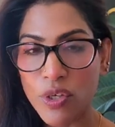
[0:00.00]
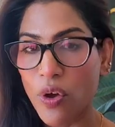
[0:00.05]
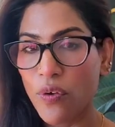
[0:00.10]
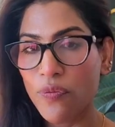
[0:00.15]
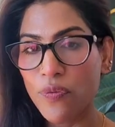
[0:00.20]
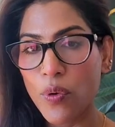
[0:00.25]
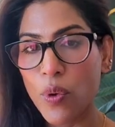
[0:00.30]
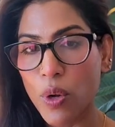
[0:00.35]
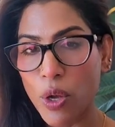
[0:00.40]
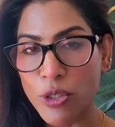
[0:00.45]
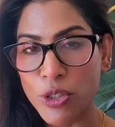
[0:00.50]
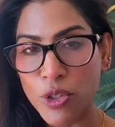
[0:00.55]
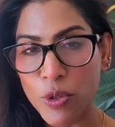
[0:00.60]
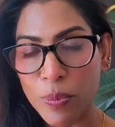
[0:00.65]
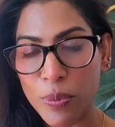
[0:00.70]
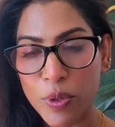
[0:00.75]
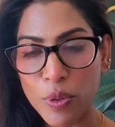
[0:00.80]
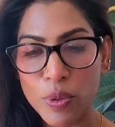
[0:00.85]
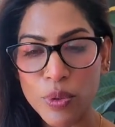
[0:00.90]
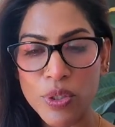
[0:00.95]
at risk of
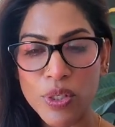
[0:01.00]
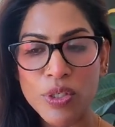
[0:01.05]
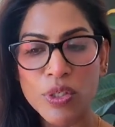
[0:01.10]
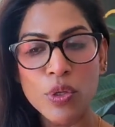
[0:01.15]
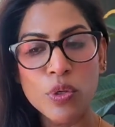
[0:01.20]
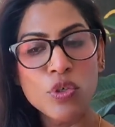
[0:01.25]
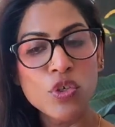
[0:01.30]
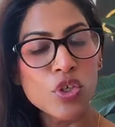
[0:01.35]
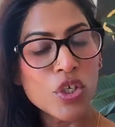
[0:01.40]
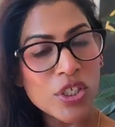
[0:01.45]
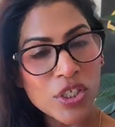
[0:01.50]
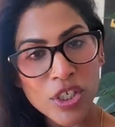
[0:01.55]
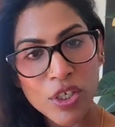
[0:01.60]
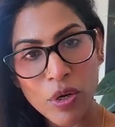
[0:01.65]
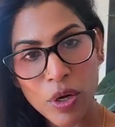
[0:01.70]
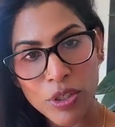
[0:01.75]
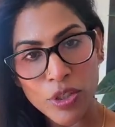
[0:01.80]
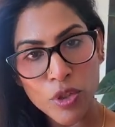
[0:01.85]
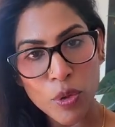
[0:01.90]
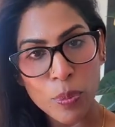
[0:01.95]
osteoporosis. So
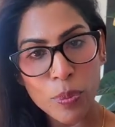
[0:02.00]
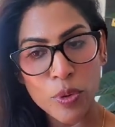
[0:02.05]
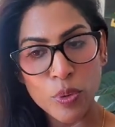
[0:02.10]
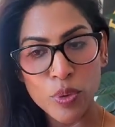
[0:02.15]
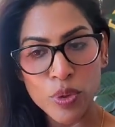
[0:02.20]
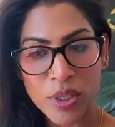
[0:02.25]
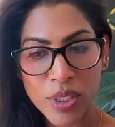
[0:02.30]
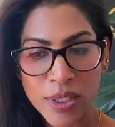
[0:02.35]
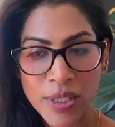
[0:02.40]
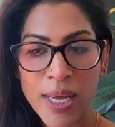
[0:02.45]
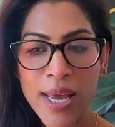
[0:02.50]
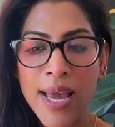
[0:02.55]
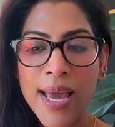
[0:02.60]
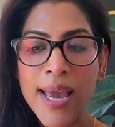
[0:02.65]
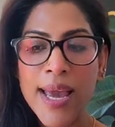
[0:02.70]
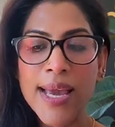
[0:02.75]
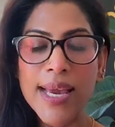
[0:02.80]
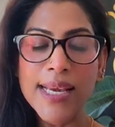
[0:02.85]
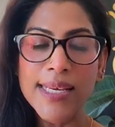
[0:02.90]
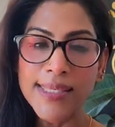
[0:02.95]
treating osteoporosis
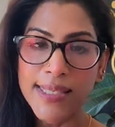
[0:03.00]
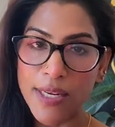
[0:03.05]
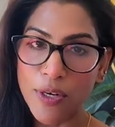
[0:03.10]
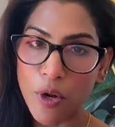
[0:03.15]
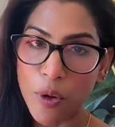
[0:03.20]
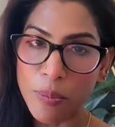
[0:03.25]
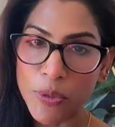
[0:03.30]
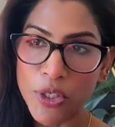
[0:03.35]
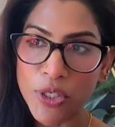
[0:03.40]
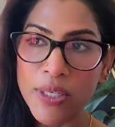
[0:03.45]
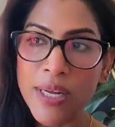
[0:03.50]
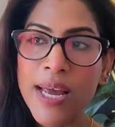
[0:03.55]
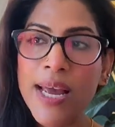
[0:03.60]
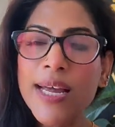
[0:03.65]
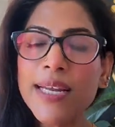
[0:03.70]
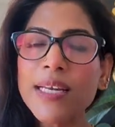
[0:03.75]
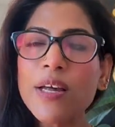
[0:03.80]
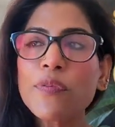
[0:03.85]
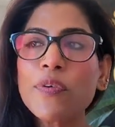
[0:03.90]
is an option.